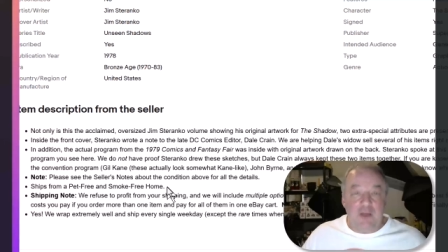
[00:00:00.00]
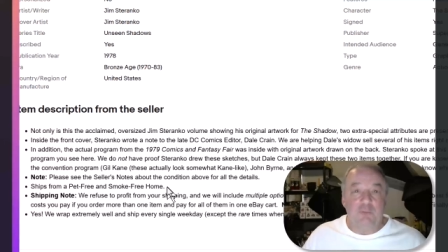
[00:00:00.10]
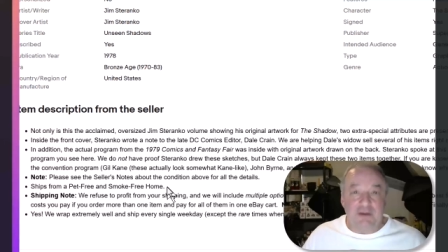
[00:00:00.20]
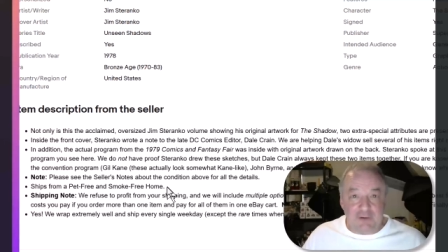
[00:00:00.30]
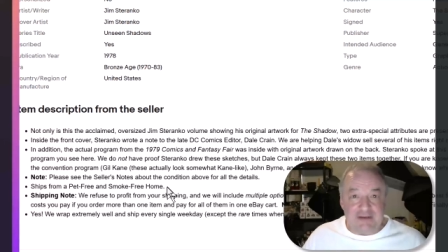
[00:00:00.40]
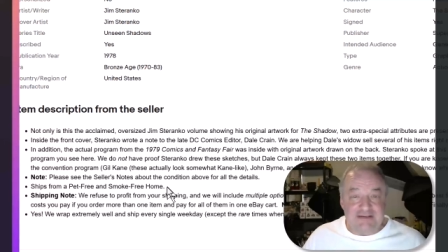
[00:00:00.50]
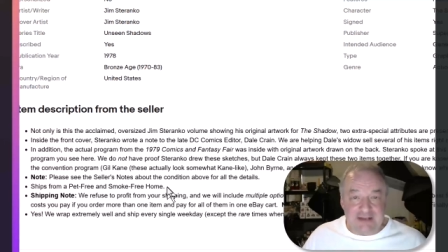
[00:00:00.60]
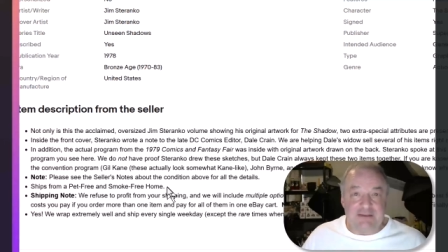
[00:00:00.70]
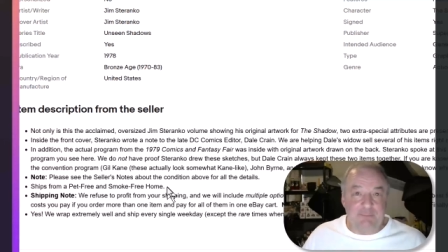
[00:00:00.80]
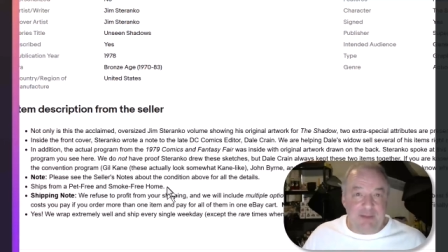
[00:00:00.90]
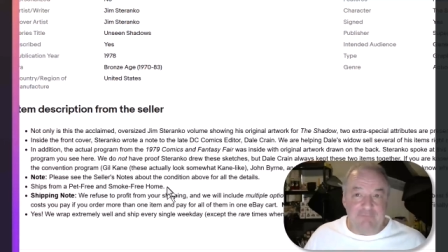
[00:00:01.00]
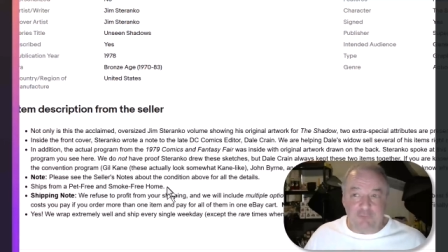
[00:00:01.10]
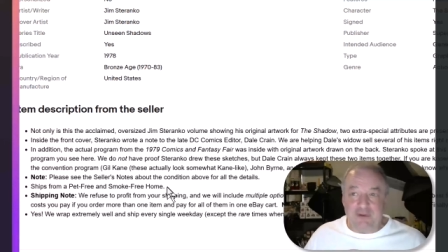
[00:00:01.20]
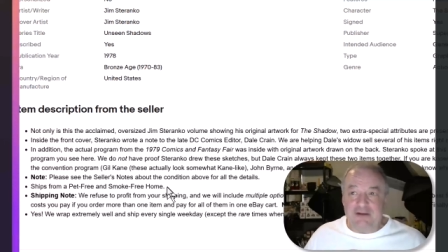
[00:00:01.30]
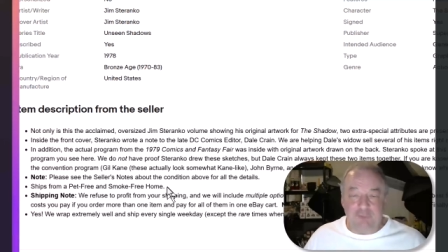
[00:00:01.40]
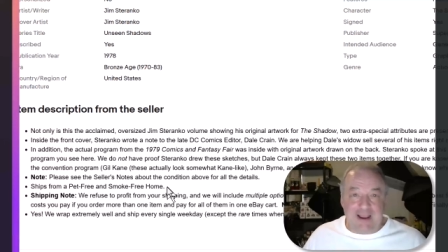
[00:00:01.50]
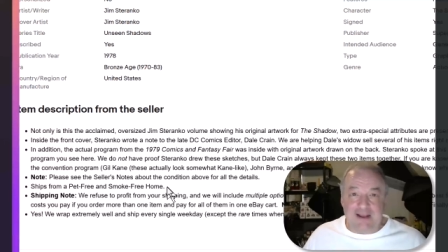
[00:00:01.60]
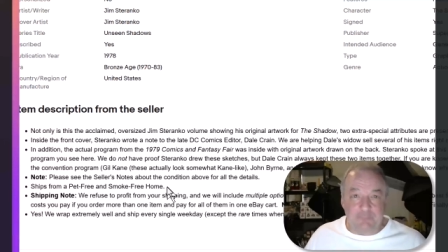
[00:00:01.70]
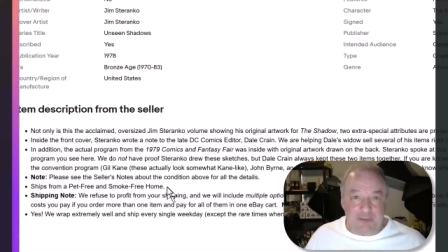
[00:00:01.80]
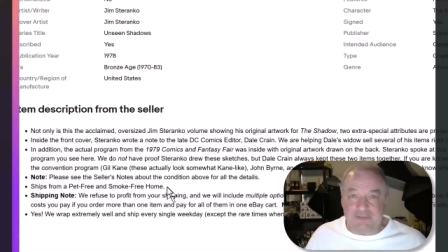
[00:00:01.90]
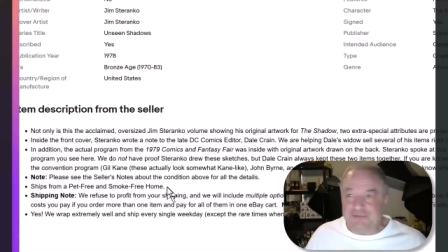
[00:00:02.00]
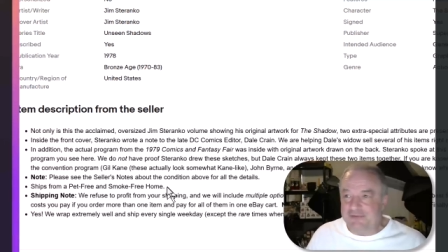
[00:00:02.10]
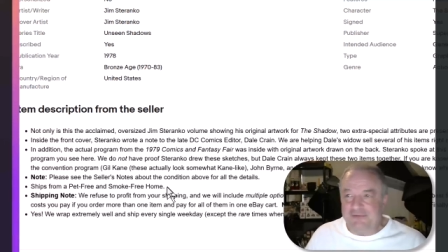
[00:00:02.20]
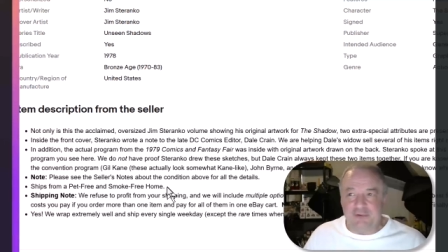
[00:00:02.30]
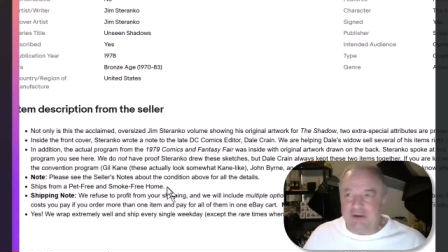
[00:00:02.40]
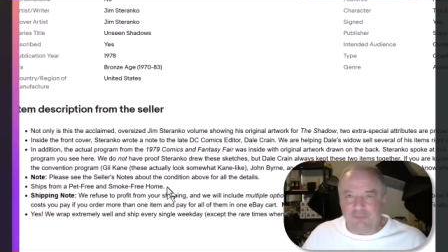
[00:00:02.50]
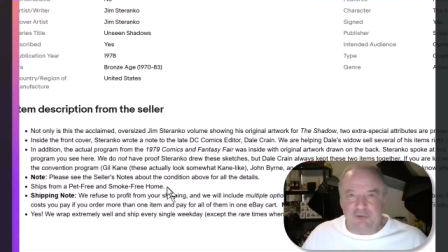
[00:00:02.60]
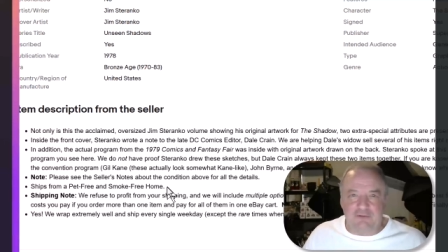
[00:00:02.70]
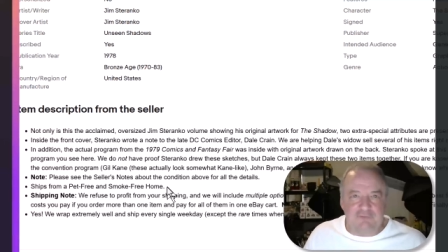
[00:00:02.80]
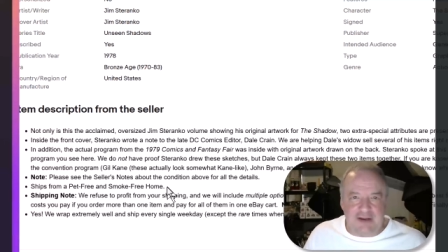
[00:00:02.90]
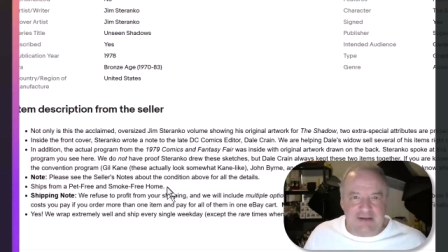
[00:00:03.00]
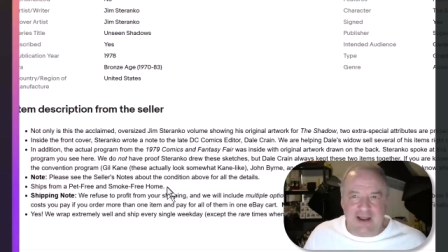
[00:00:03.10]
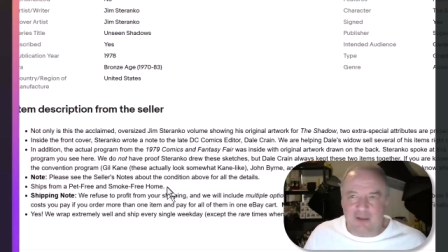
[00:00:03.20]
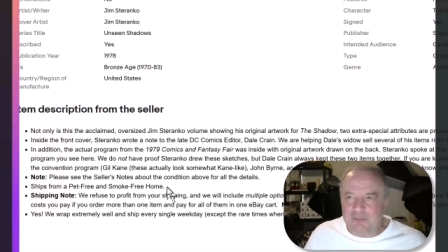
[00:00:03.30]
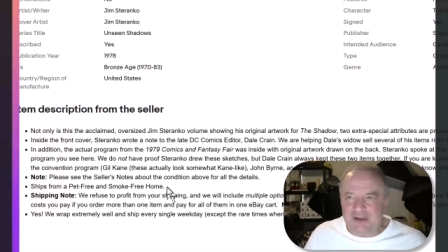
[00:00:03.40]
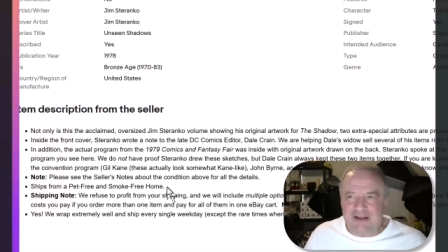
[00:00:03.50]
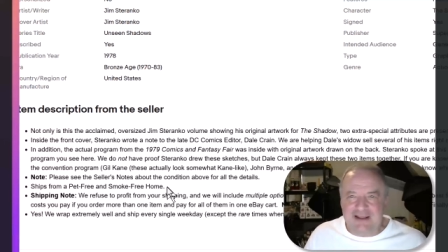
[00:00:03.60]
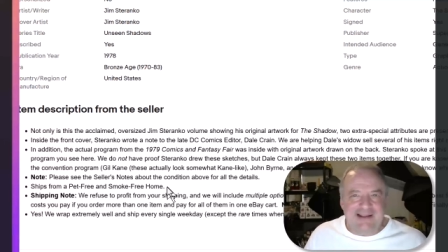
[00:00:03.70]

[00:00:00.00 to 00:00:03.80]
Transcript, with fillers: Whenever I say it's a pet-free, if we had a pet, they're never going to find out, but